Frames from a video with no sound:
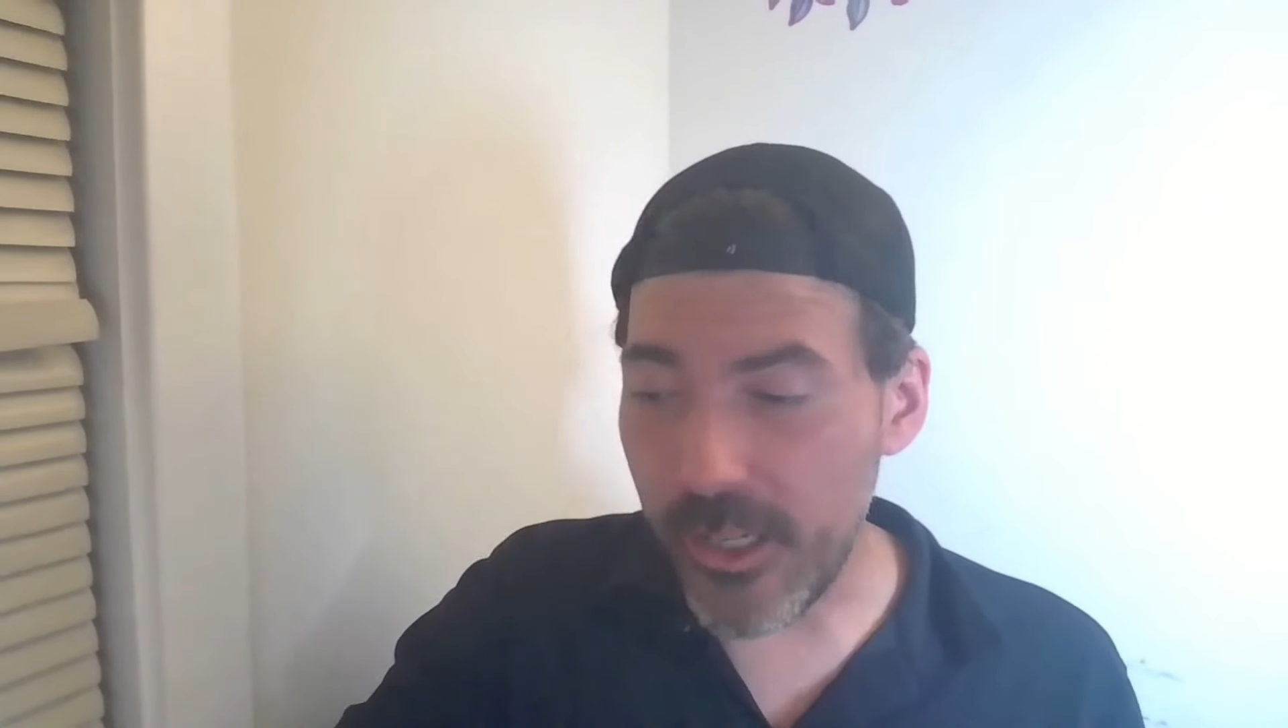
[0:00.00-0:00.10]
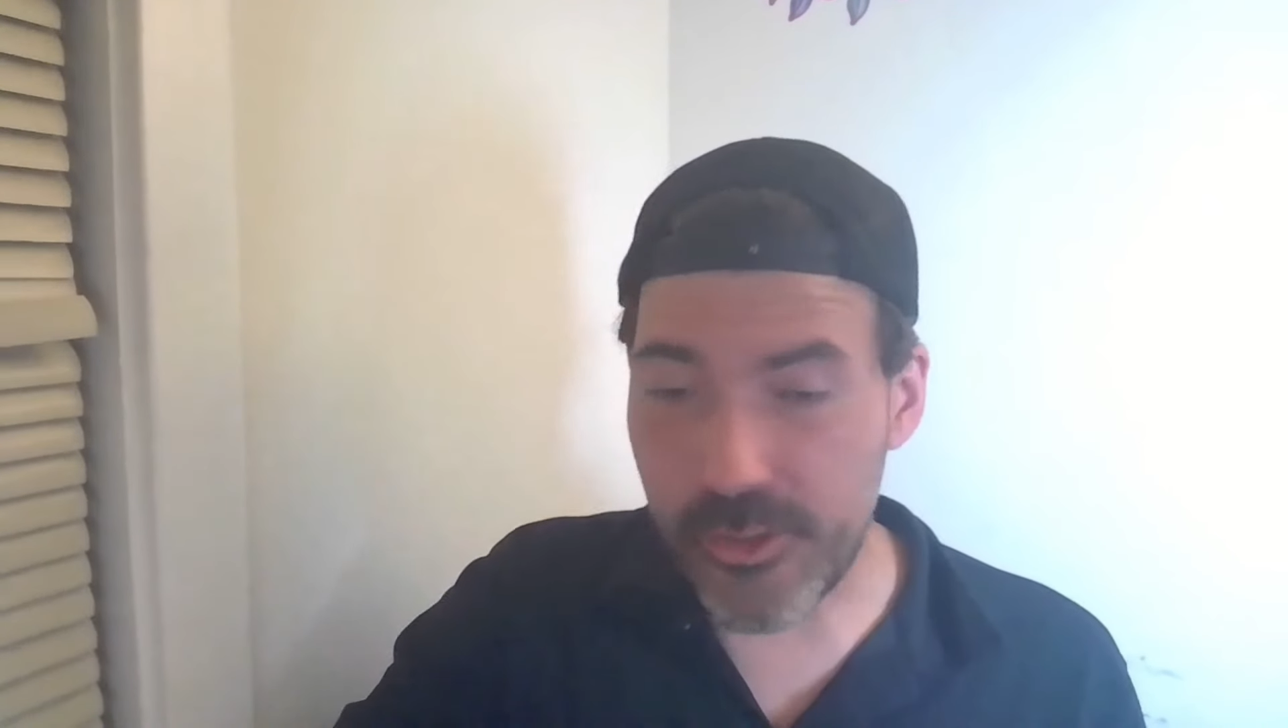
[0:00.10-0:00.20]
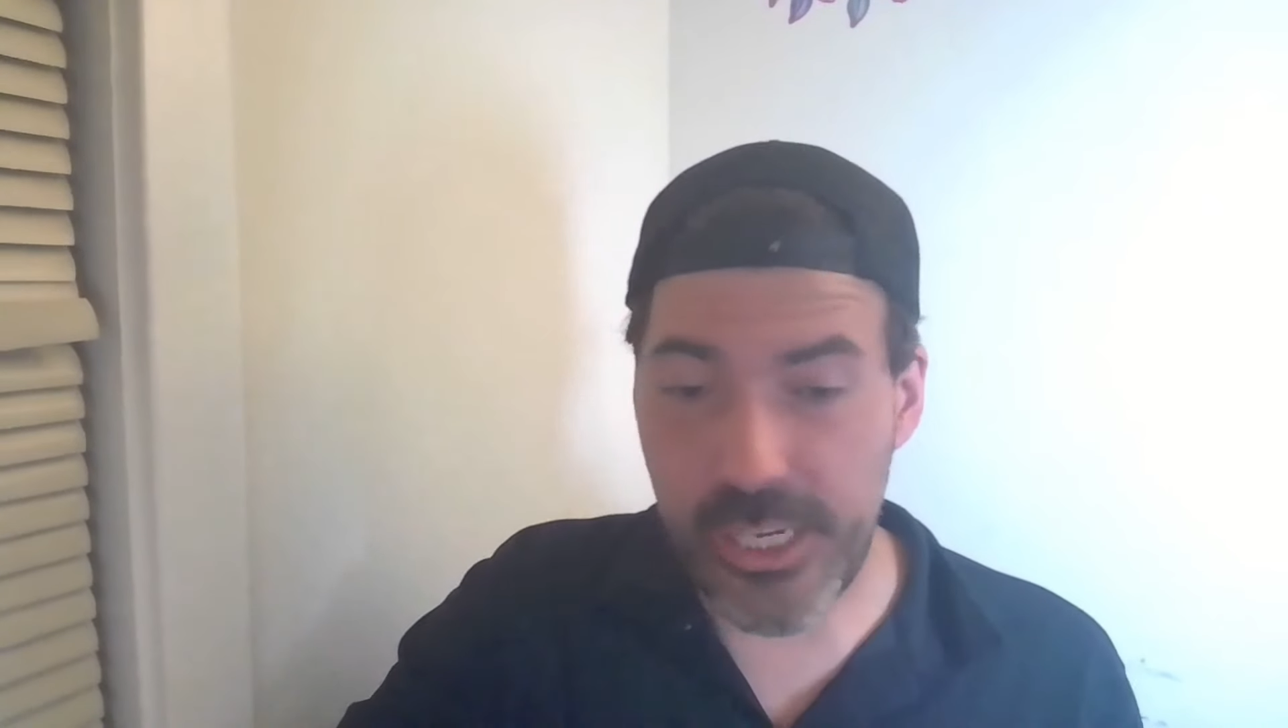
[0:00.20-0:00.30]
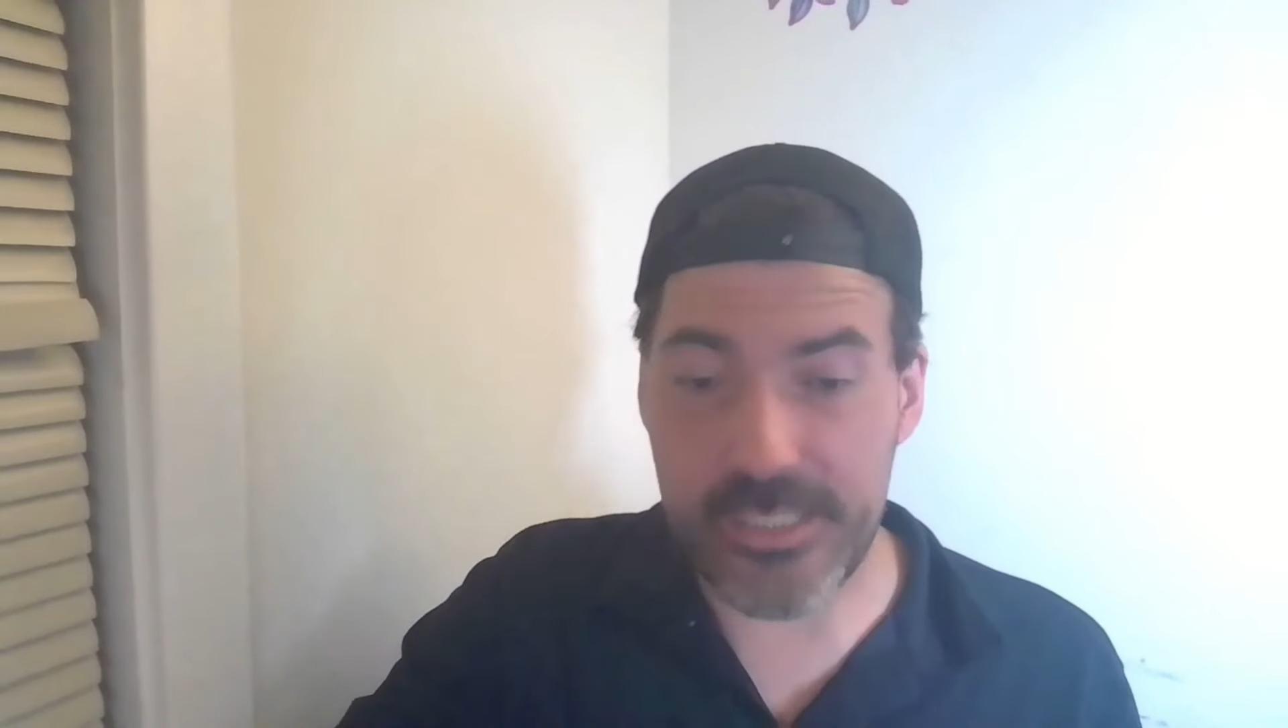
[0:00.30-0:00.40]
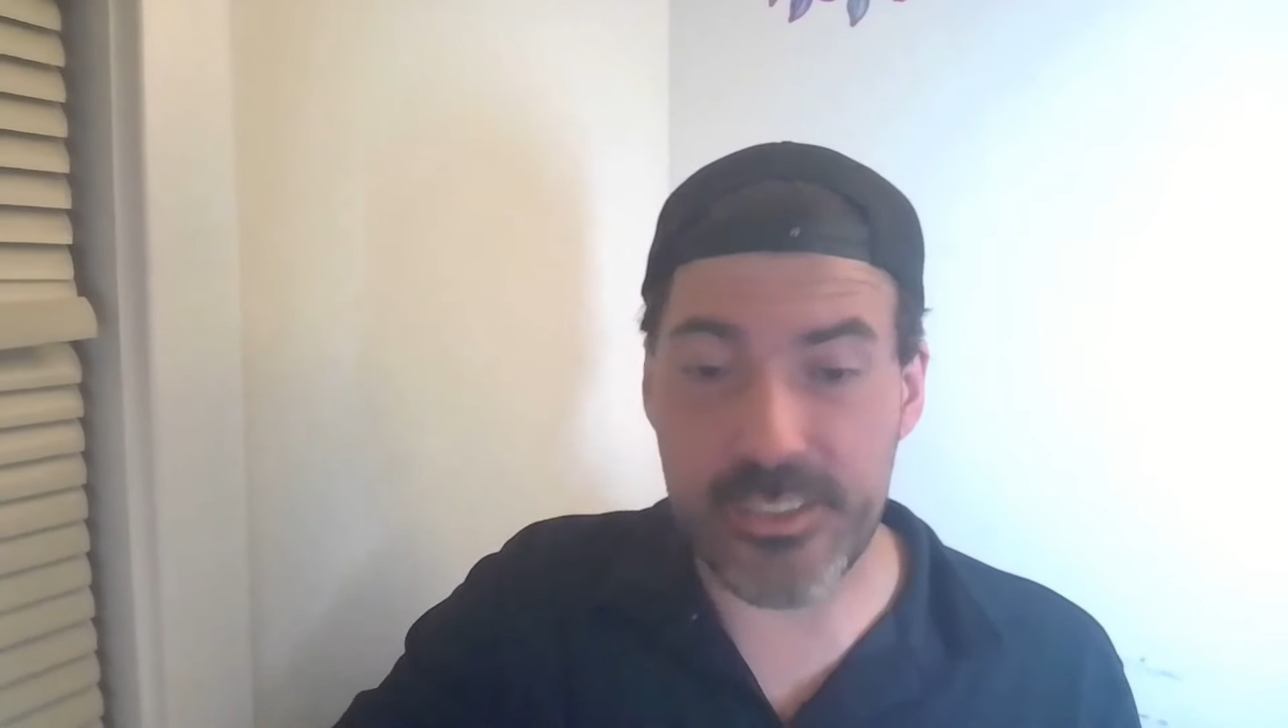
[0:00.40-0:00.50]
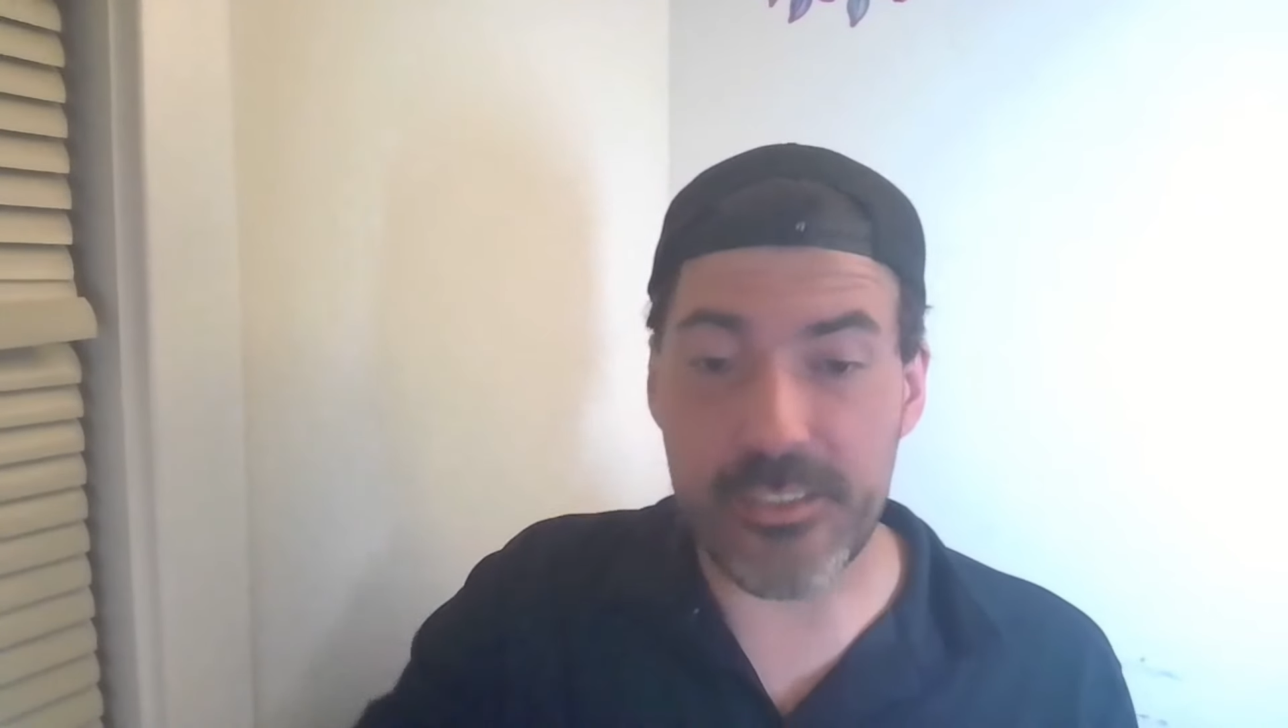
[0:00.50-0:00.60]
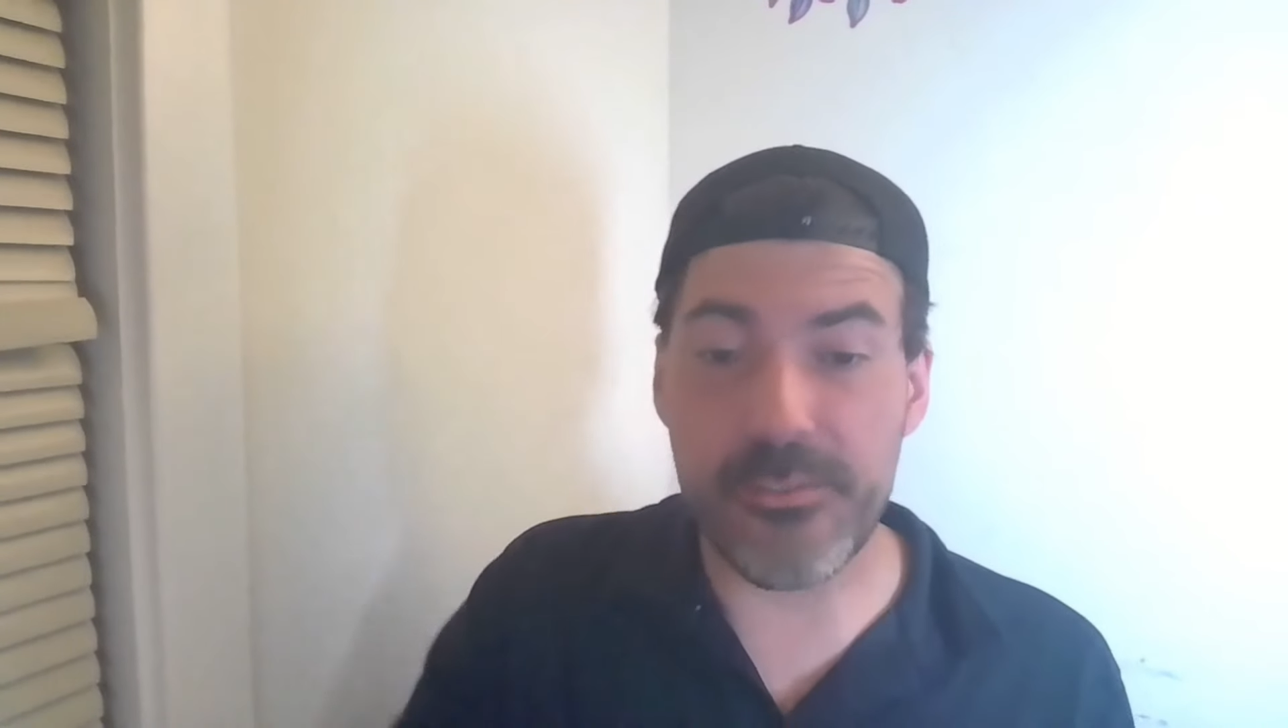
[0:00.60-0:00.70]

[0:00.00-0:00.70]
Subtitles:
chasing